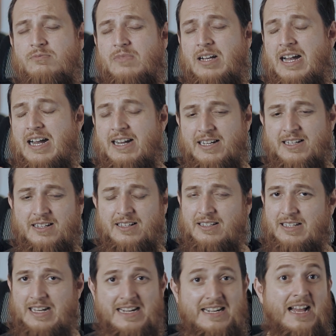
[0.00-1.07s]
and
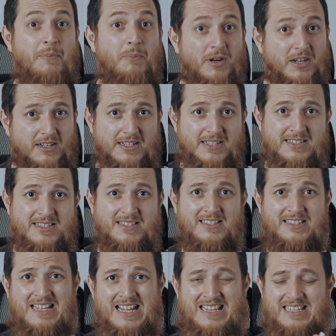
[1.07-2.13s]
ambergris,
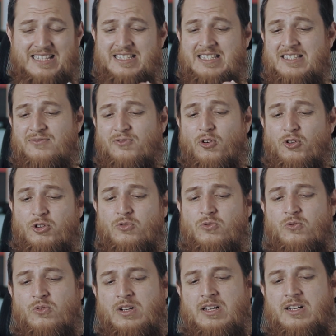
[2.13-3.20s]
then this is for
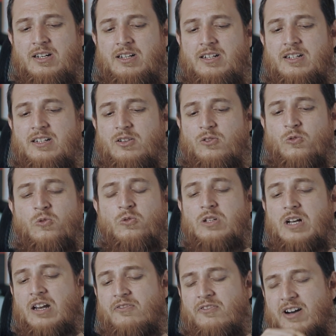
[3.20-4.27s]
you. Oud
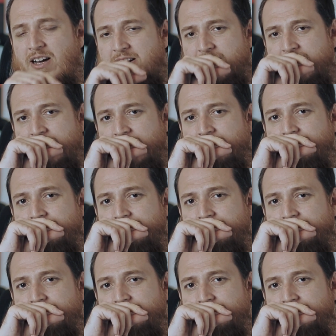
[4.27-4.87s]
Al Fares,